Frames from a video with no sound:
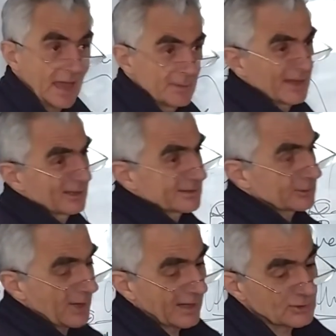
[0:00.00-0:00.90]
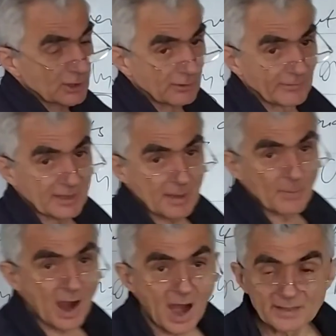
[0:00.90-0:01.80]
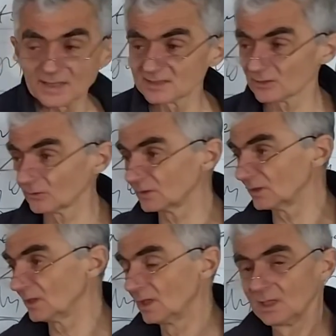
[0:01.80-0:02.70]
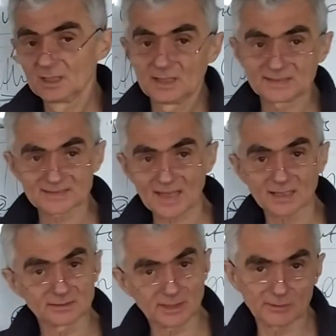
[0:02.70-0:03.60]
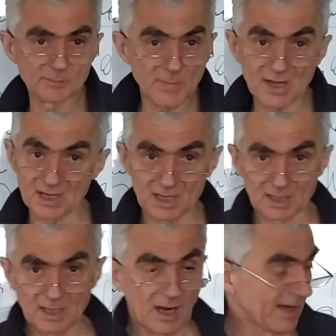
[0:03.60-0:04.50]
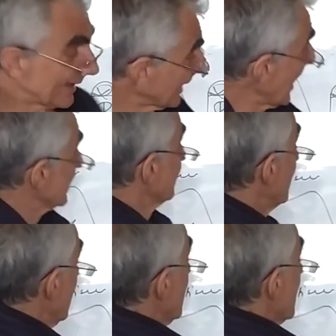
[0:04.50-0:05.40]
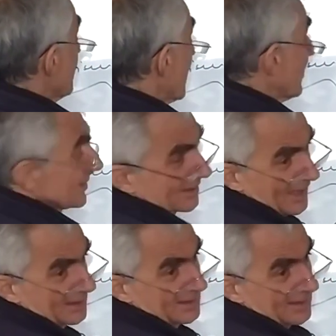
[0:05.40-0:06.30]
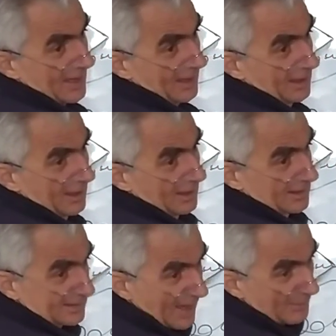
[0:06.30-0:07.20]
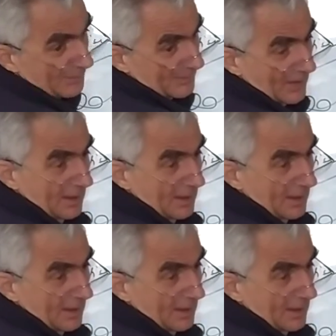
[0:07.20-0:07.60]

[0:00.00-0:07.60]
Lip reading: chemical structure of an amine has only a secondary meaning. It has a meaning because, let's say, some